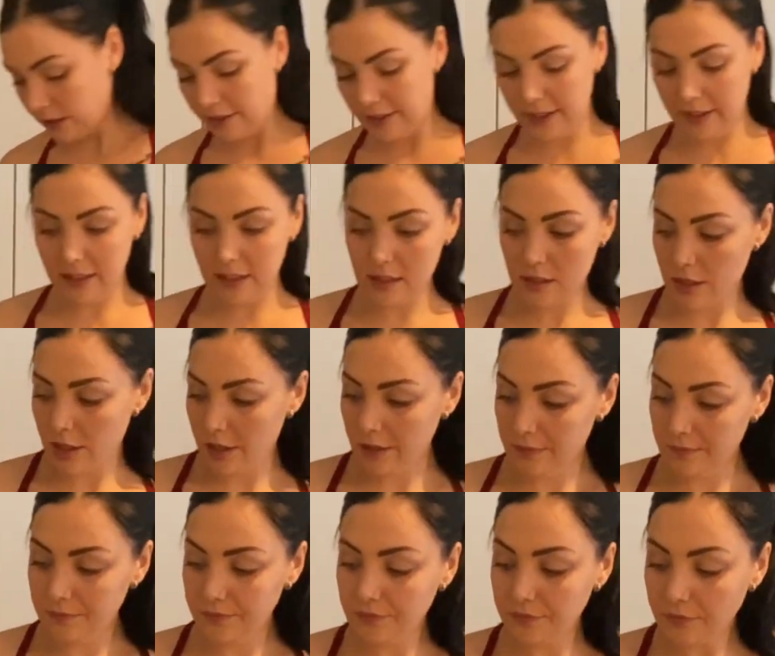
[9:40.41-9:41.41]
think that's good.
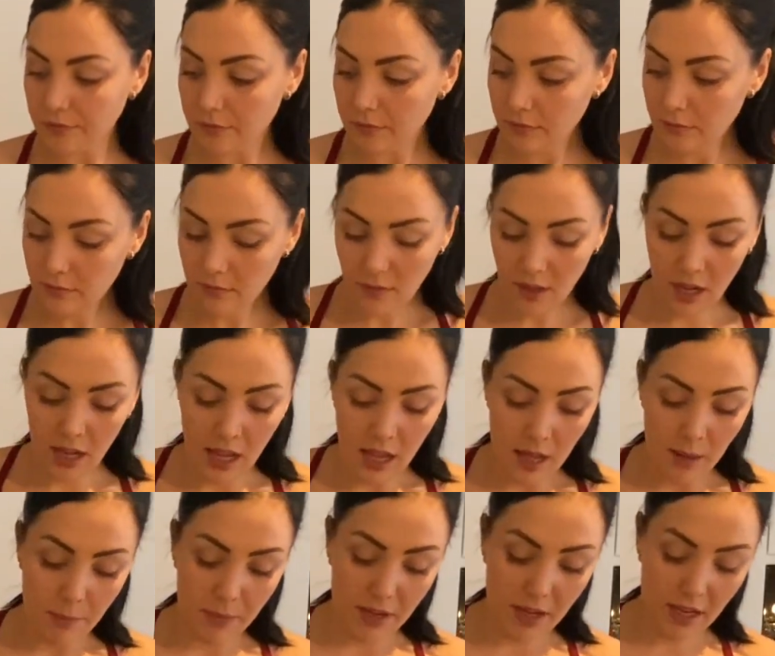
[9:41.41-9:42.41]

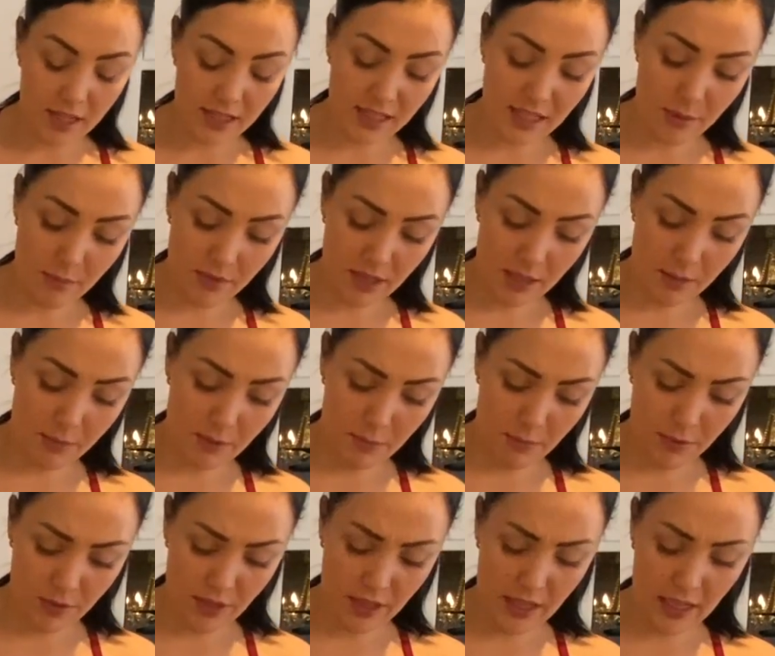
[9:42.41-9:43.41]
Because I'm going to be
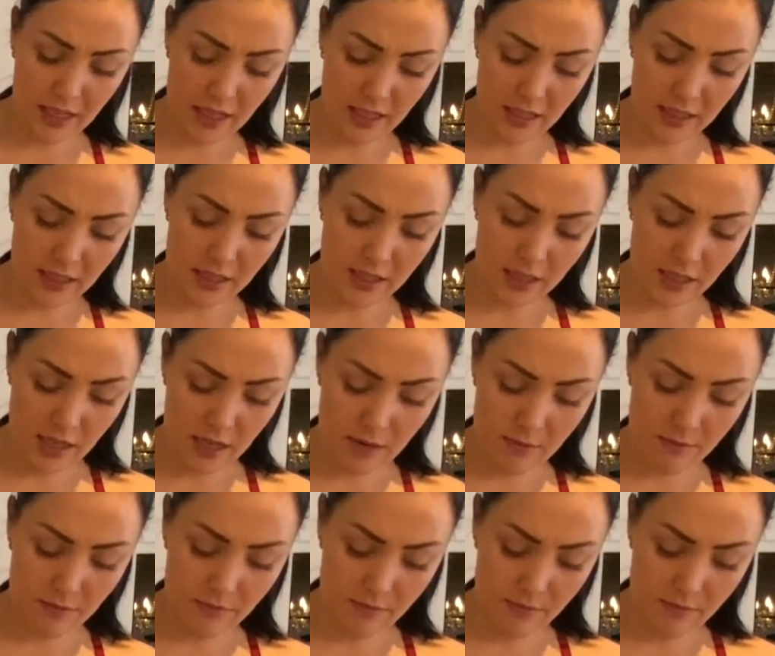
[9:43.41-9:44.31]
putting some,